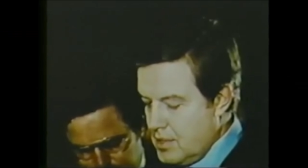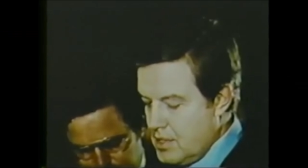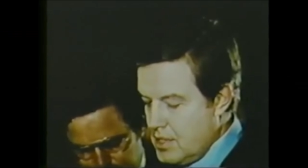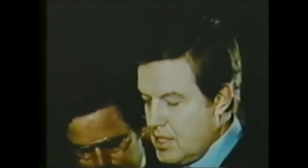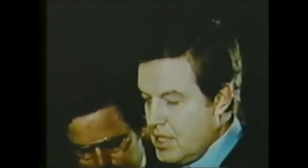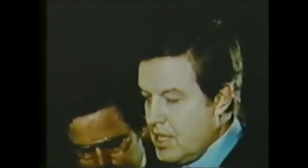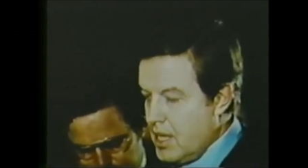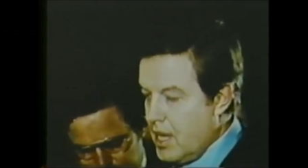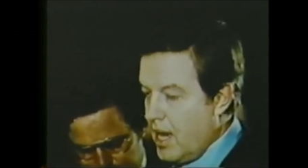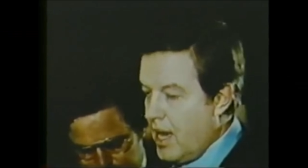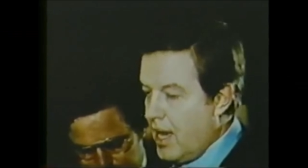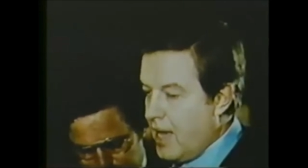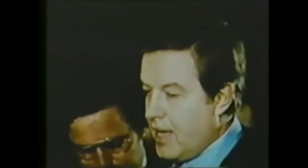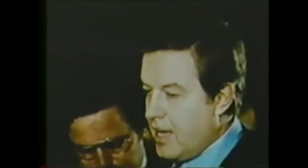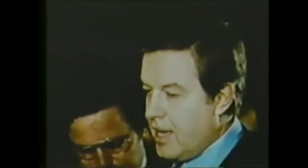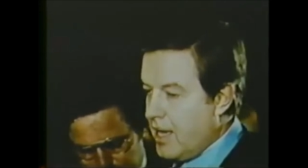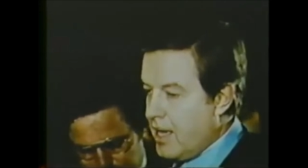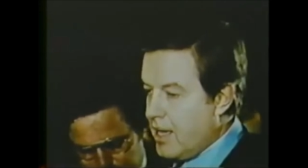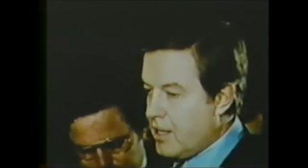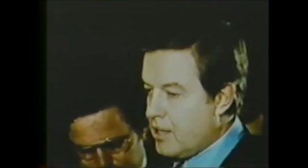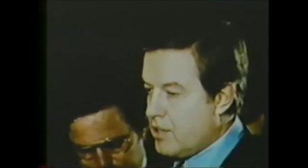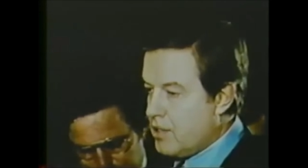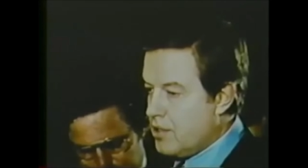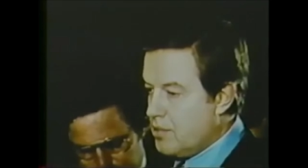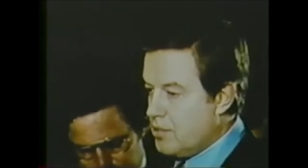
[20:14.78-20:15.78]
The
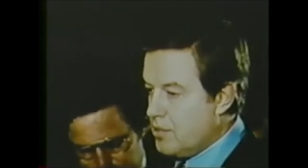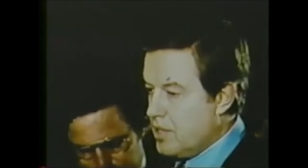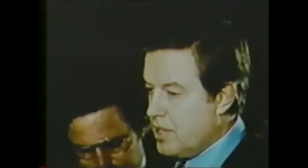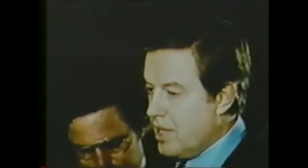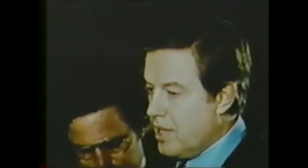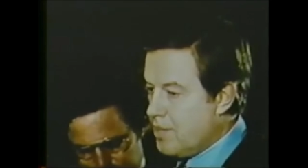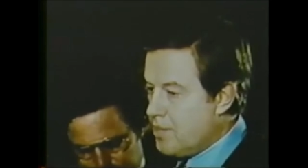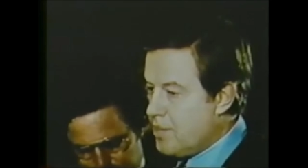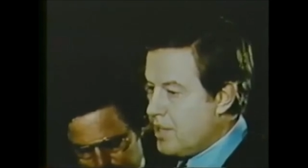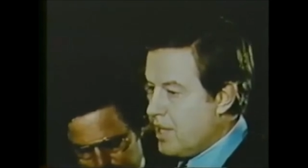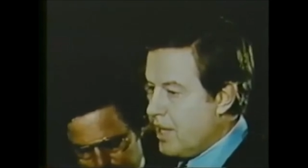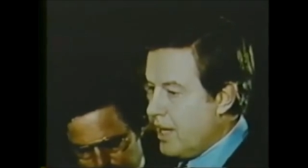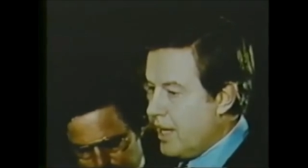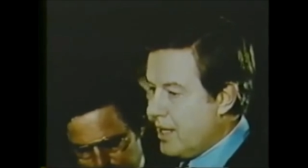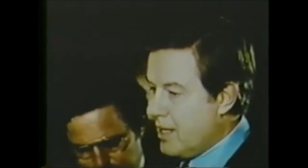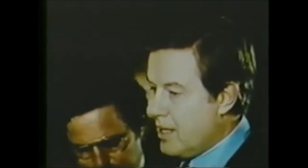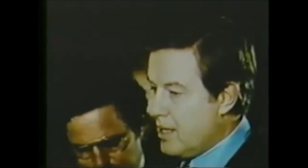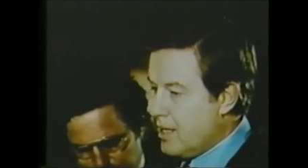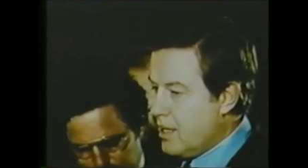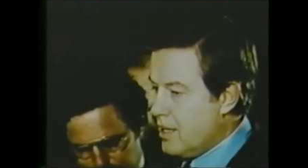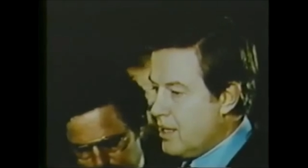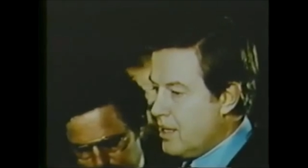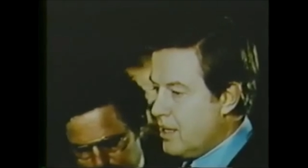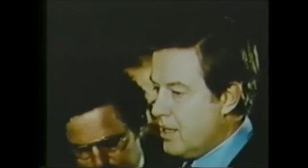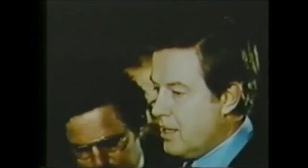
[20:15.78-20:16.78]
CIA could
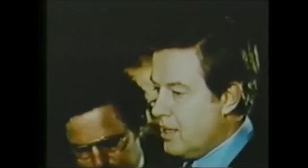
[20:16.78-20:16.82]
manipulate